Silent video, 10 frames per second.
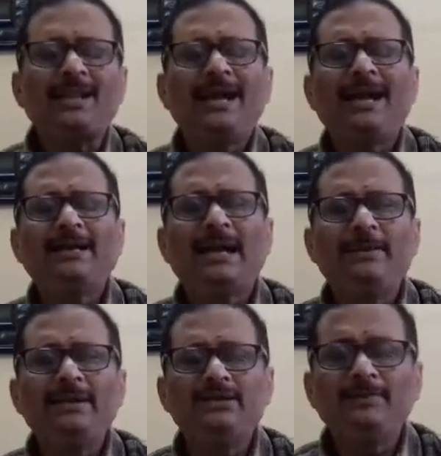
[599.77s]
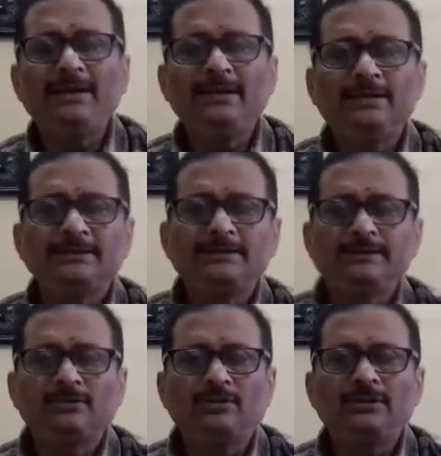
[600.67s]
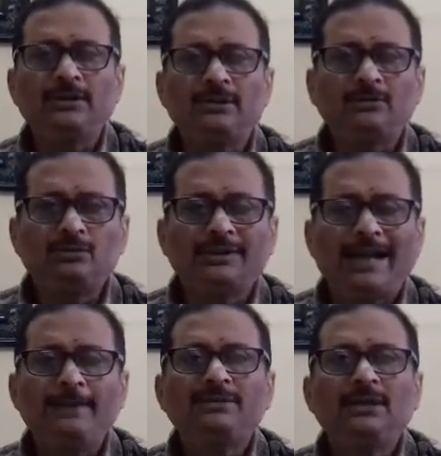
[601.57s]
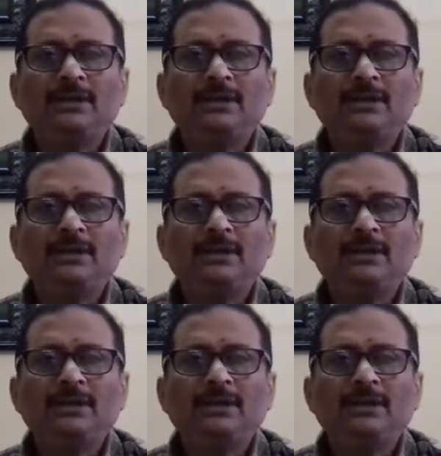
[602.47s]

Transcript: And diabetes mellitus, as you know, there are two types,